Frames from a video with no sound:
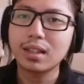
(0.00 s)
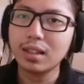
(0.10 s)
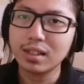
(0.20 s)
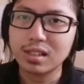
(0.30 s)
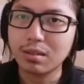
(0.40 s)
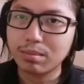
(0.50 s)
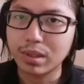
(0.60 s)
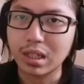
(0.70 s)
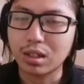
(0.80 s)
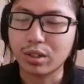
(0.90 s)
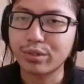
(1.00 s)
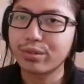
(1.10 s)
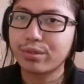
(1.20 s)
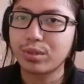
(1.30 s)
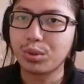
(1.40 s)
example of
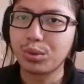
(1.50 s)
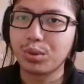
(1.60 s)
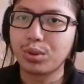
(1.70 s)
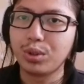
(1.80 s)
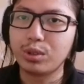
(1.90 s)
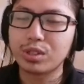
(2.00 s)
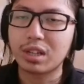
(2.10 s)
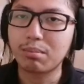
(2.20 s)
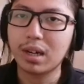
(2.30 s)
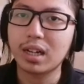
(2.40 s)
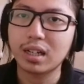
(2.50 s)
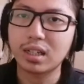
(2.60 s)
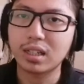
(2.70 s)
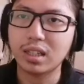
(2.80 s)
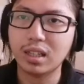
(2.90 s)
using bah
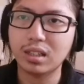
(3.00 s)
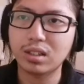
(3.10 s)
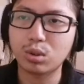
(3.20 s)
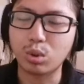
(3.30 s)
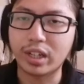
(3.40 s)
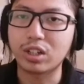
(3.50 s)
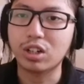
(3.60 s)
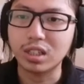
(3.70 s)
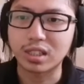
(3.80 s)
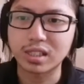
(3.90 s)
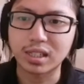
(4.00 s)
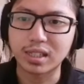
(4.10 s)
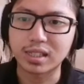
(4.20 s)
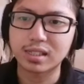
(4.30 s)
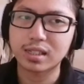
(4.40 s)
to acknowledge
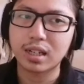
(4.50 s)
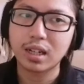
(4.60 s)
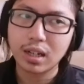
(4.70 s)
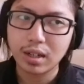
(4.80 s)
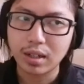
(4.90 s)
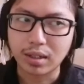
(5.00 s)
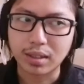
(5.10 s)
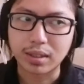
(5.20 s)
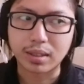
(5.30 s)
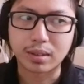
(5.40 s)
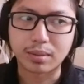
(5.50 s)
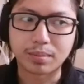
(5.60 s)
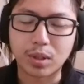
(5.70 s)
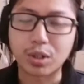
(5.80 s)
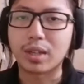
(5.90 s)
is,
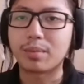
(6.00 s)
okay,